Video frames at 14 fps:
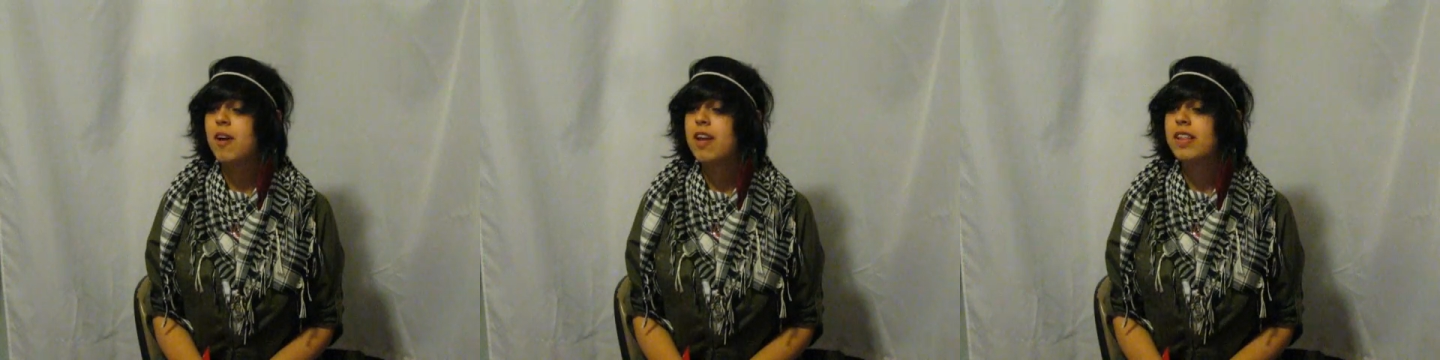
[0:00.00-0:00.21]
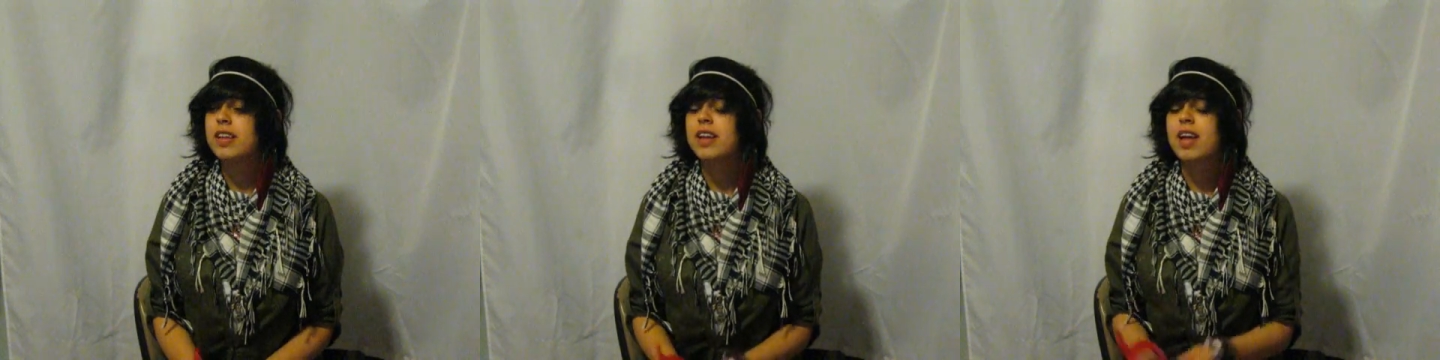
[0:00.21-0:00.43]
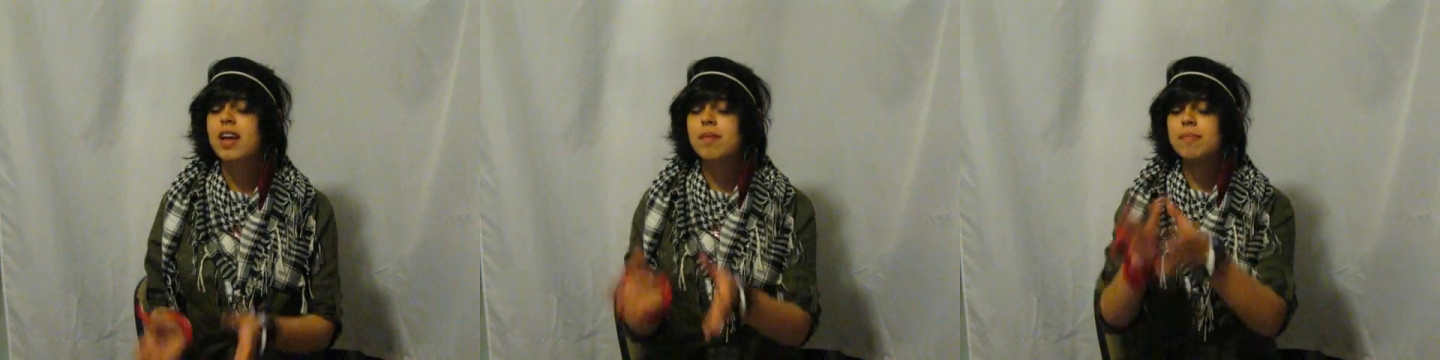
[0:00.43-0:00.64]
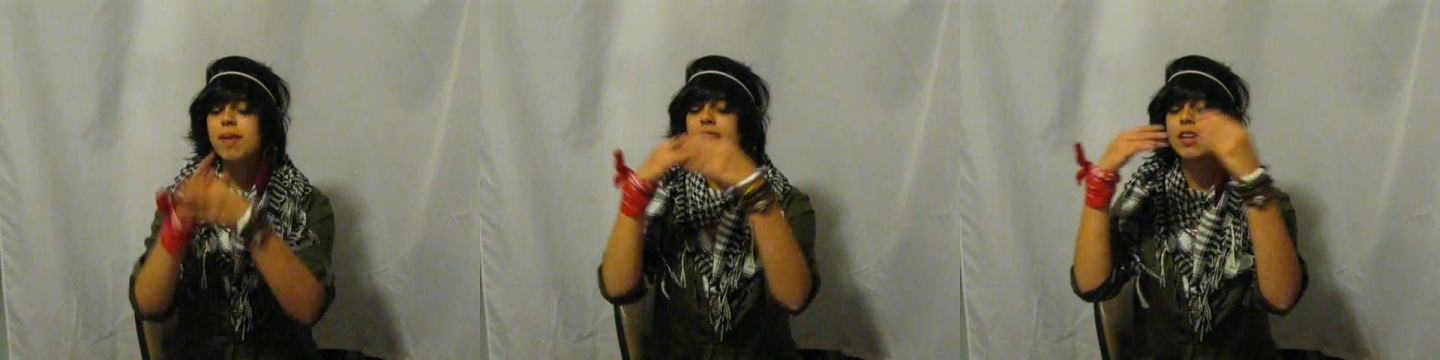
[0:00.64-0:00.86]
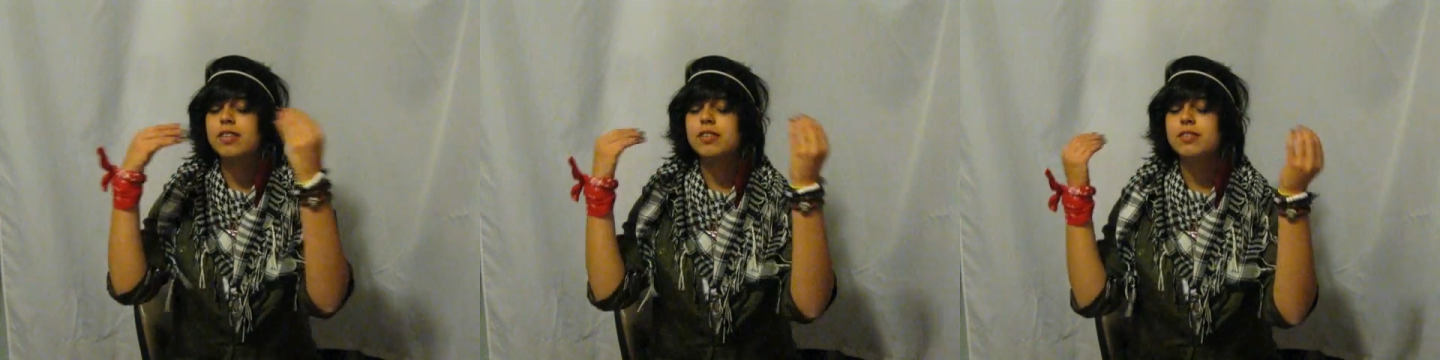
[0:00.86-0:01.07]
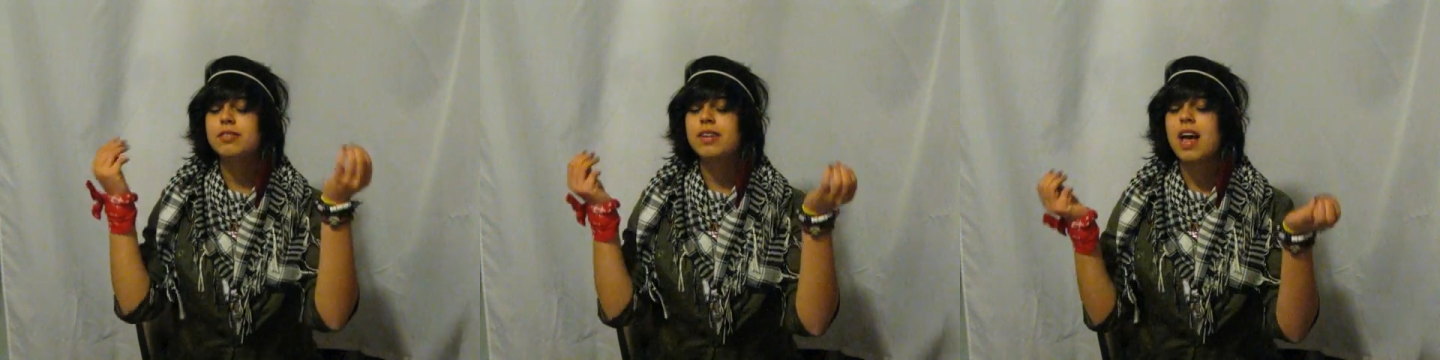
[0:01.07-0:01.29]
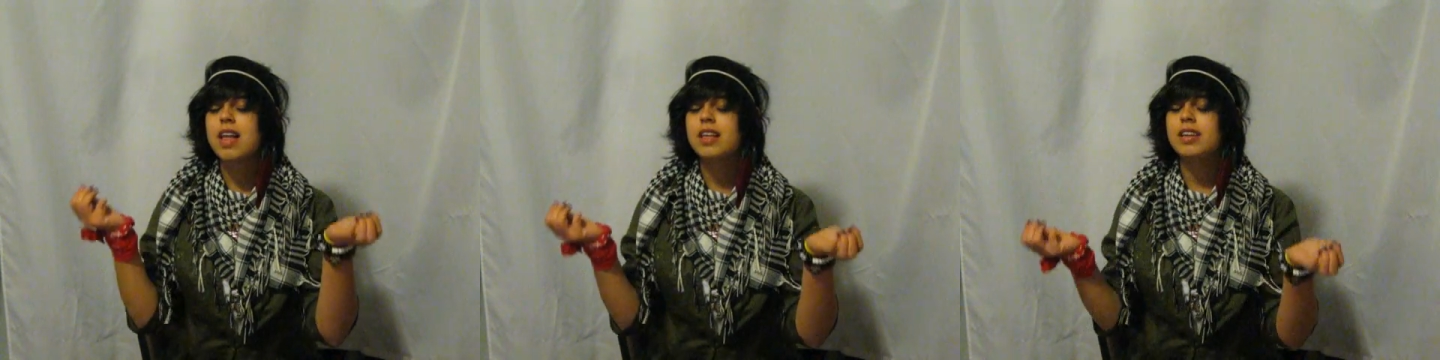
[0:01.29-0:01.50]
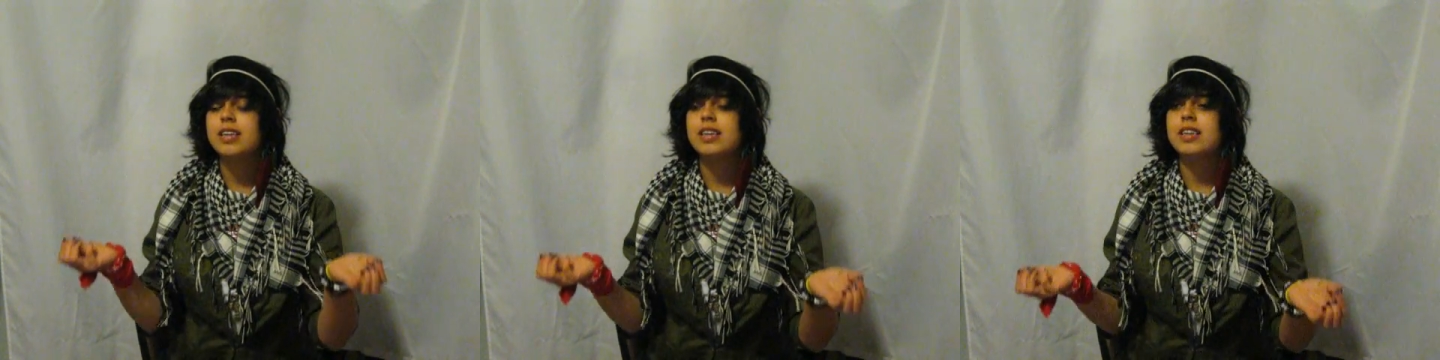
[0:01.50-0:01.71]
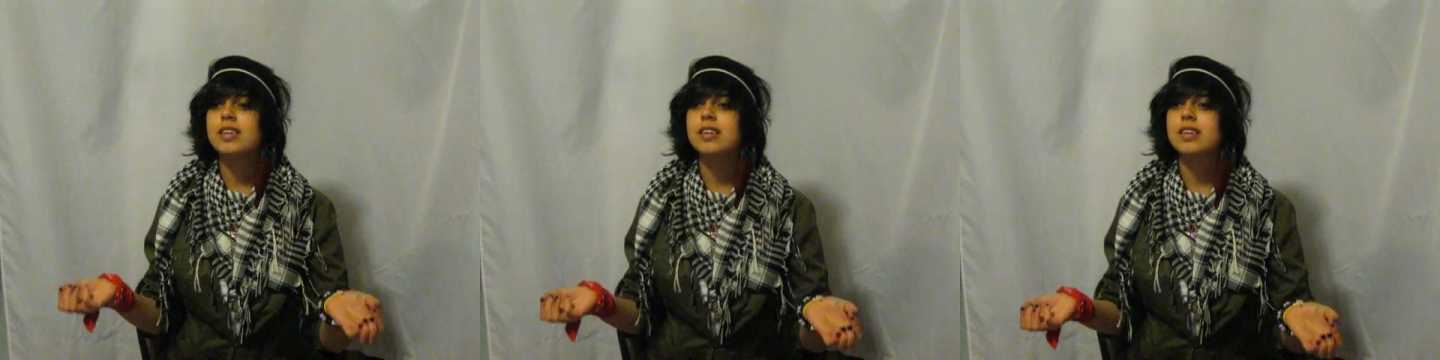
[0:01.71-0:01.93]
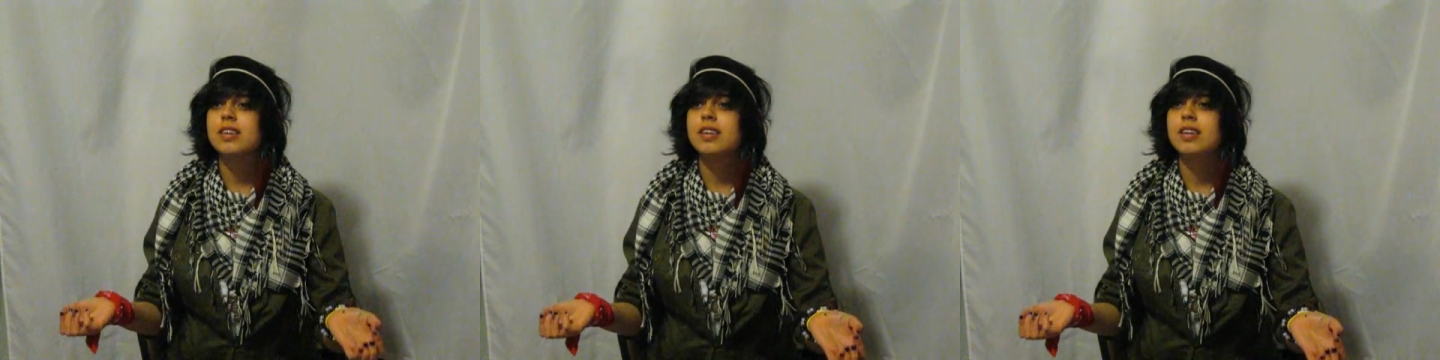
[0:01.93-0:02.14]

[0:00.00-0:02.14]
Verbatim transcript: finally came back to reality